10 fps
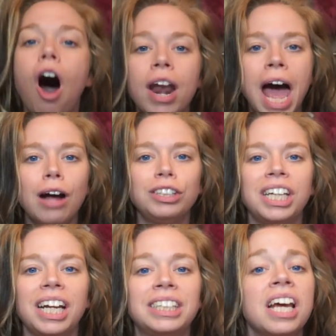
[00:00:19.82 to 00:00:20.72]
on how to
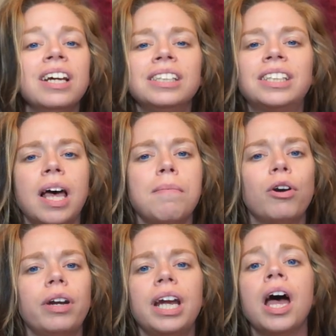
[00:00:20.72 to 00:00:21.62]
get
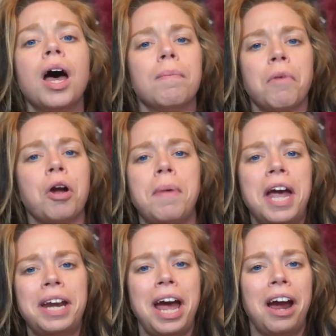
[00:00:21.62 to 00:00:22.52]
summery
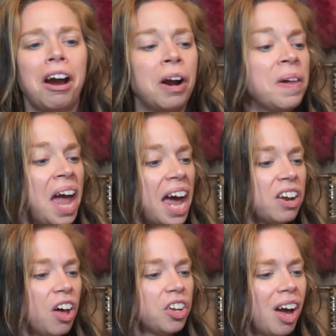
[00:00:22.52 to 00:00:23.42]
mermaid hair,
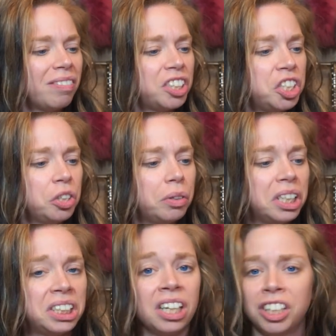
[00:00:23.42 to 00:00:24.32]
and all you have to do
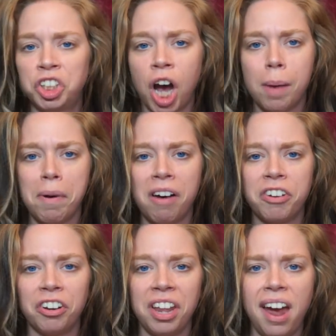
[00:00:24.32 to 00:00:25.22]
is chop off
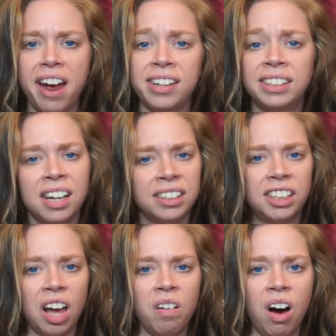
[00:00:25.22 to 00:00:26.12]
your legs,
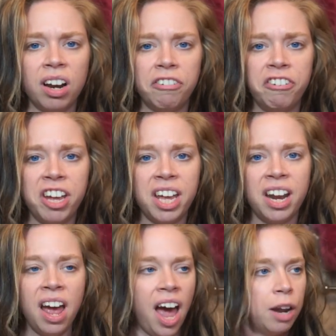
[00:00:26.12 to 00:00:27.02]
sew on a
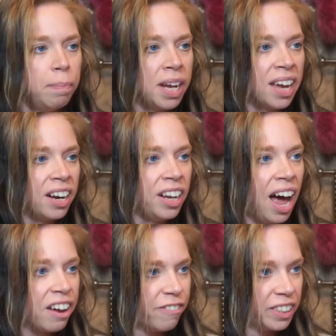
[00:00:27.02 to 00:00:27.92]
fin, and begin a
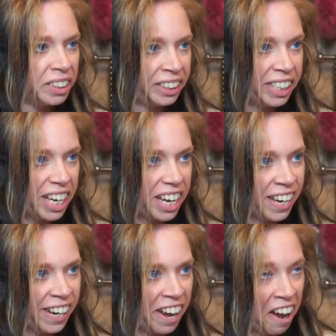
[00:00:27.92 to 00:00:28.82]
life at
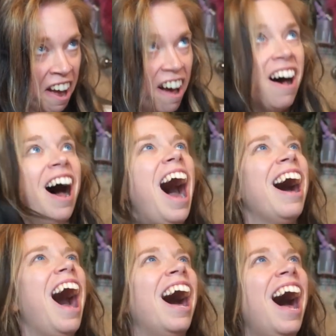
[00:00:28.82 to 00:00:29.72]
sea. Ha
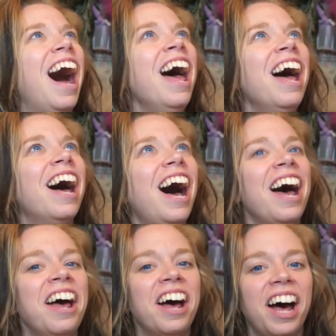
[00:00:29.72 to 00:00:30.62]
ha ha ha ha
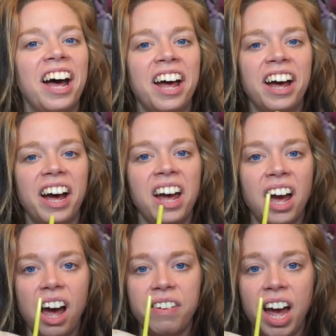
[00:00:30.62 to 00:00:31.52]
ha.
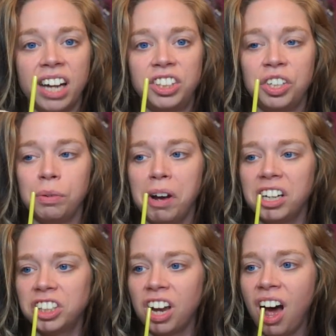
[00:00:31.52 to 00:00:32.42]
I've had too
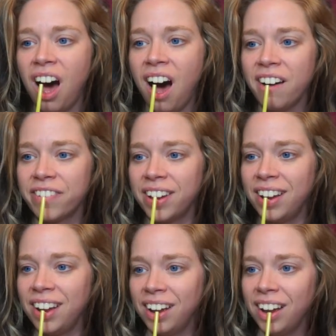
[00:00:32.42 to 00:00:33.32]
much
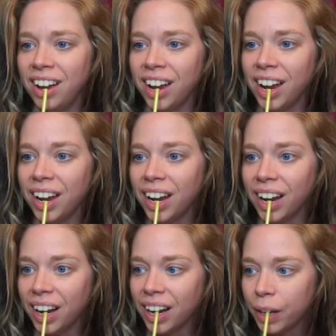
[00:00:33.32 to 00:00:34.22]

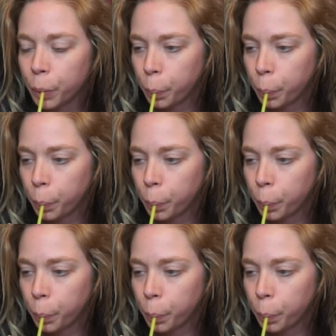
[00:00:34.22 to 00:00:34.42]
coffee.